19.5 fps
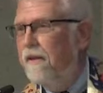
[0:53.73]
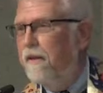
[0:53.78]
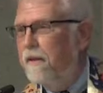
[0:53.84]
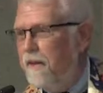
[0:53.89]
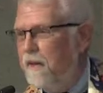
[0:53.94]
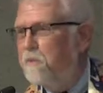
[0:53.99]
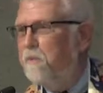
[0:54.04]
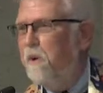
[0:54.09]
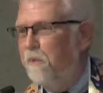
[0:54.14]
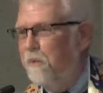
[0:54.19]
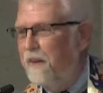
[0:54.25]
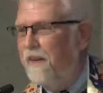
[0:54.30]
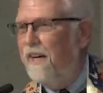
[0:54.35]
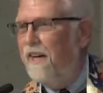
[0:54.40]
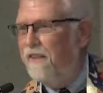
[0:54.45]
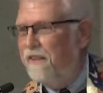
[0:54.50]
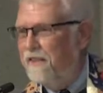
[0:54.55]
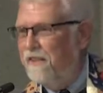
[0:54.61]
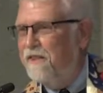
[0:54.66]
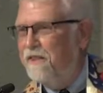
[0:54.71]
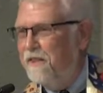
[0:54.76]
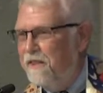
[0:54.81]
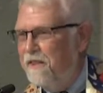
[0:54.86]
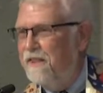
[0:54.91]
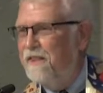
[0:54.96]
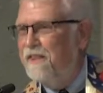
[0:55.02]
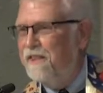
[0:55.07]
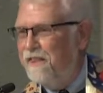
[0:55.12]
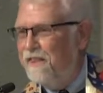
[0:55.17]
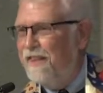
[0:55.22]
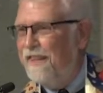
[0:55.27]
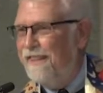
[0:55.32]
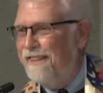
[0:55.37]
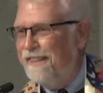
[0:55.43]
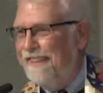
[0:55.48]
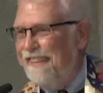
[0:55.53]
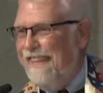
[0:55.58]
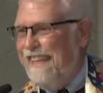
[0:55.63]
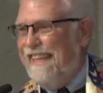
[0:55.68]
That's where we got the series title.